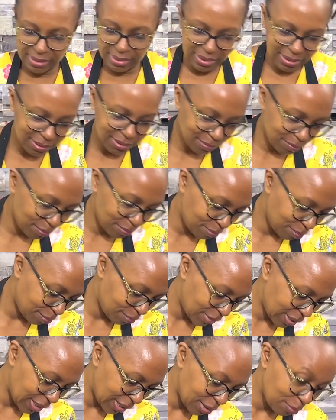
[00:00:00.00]
in,
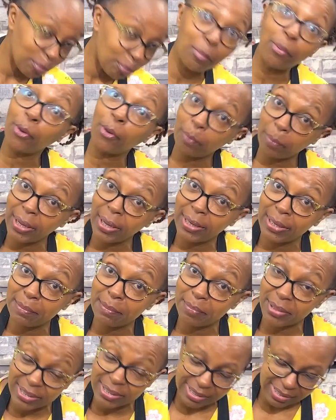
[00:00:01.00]
like properly
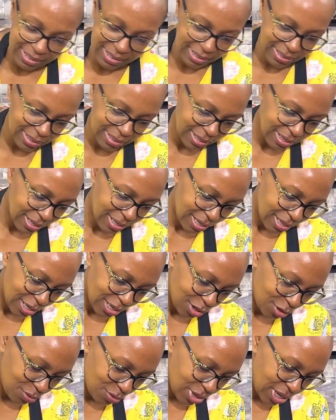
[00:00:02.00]
mixed in,
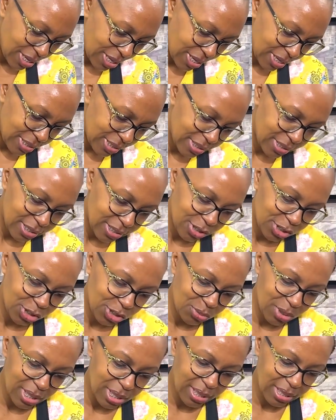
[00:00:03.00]
go ahead and
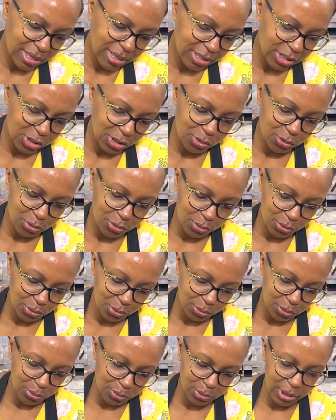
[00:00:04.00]
ensure that
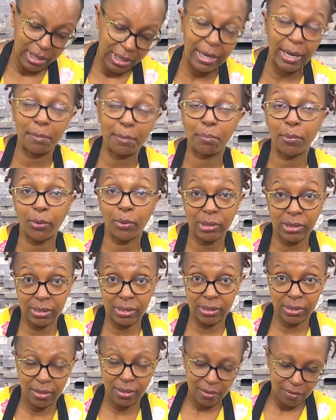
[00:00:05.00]
your inner pot
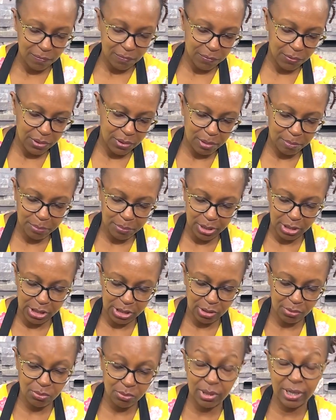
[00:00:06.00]
for the pressure
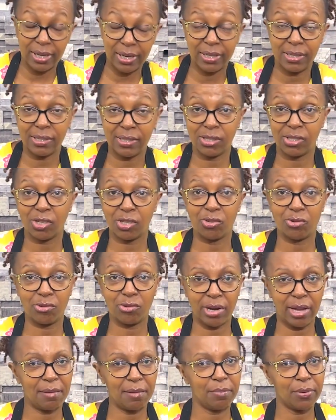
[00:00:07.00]
cooker is
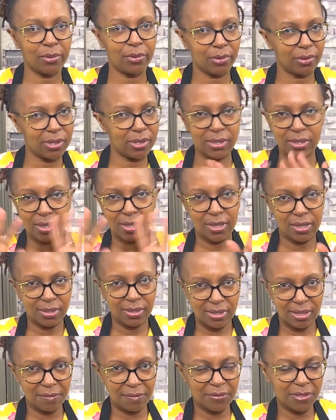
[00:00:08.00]
dry, because
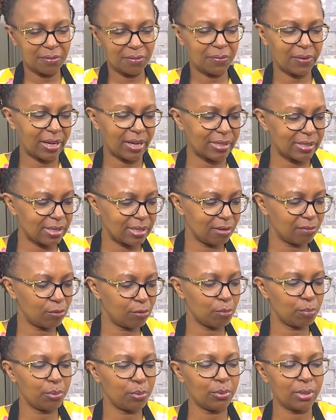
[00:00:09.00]
safety first. If you
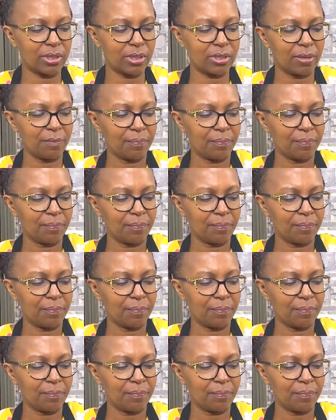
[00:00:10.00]
put